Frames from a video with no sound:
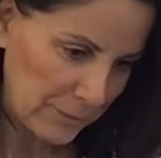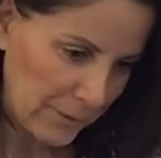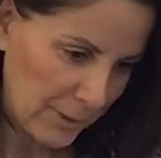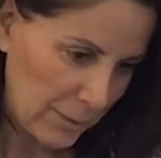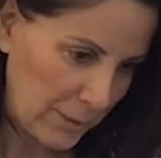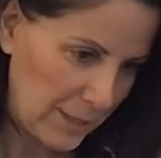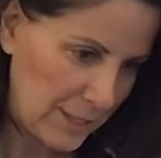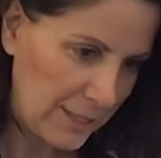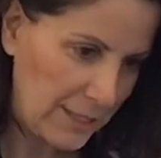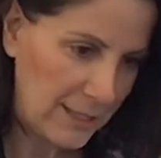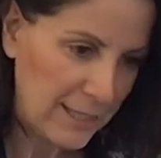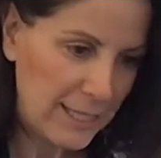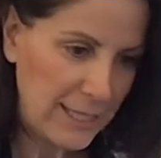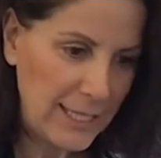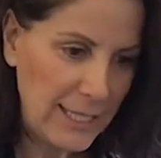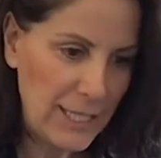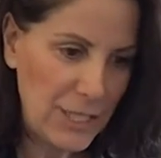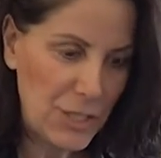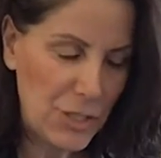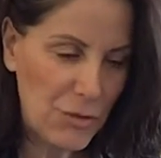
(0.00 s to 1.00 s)
We did the
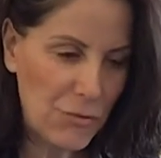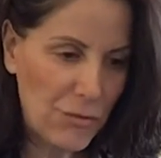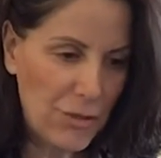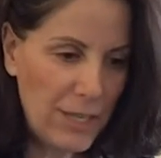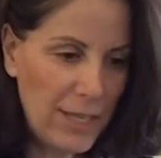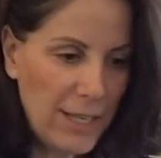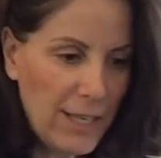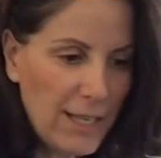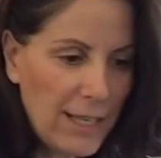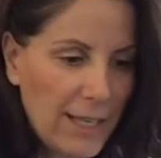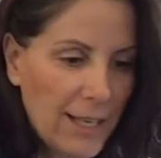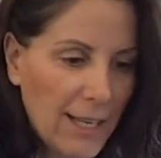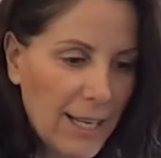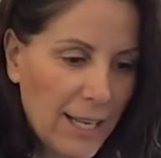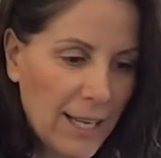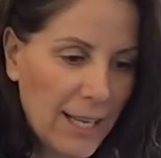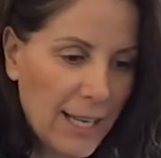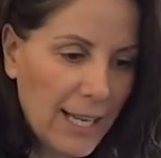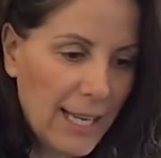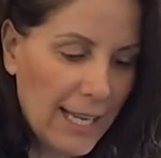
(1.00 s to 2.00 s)
tea tree,
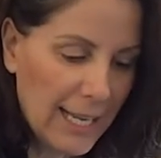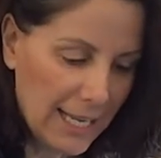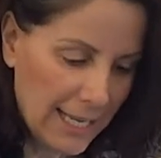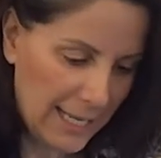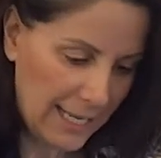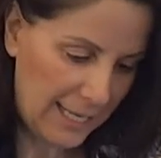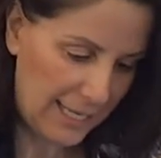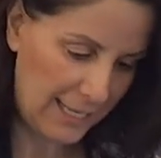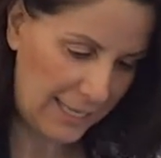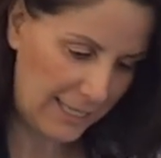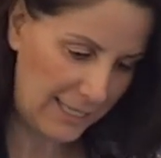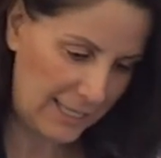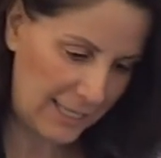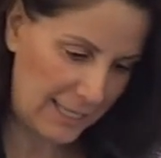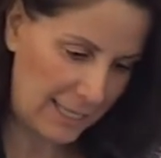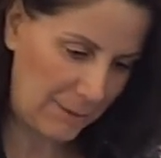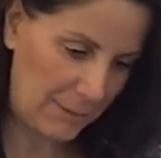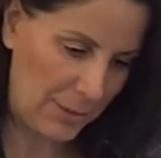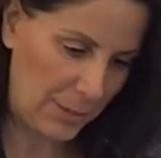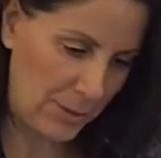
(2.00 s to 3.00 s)
and
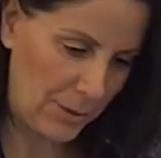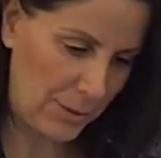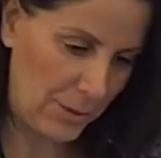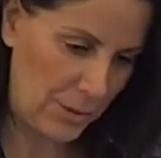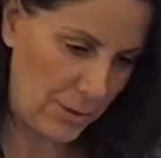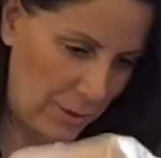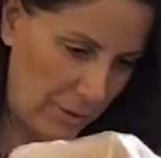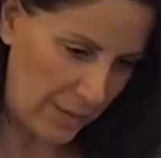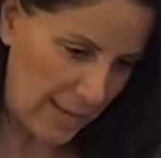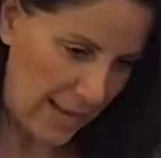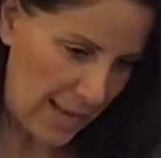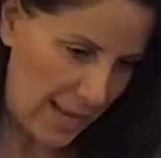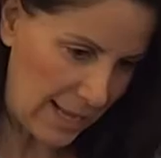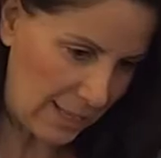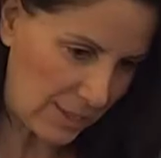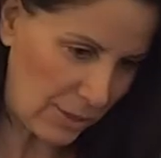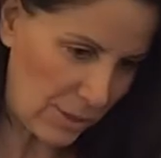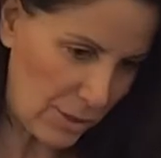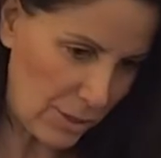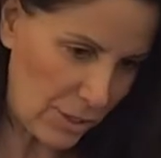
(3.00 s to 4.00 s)
I'm going to the
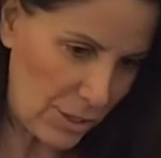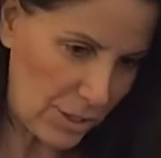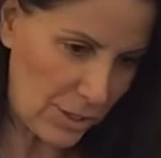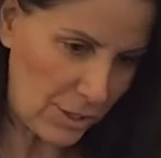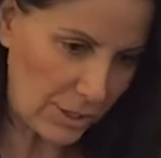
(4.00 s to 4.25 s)
alcohol,